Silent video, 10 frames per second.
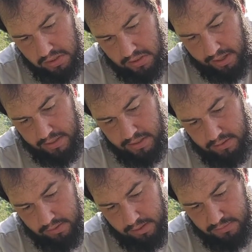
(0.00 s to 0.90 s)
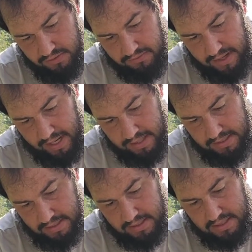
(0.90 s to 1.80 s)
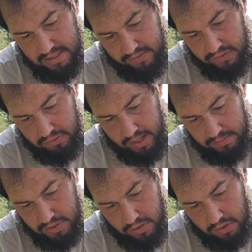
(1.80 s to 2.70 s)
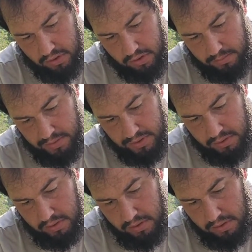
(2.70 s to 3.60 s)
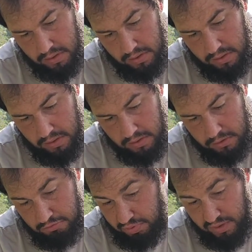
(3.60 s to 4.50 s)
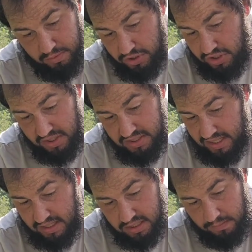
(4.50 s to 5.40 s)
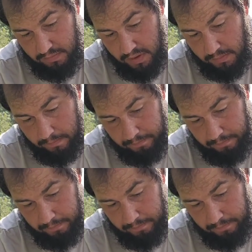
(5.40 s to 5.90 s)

19 grams of fat, 67 grams of carbs. It's pretty much the exact same thing.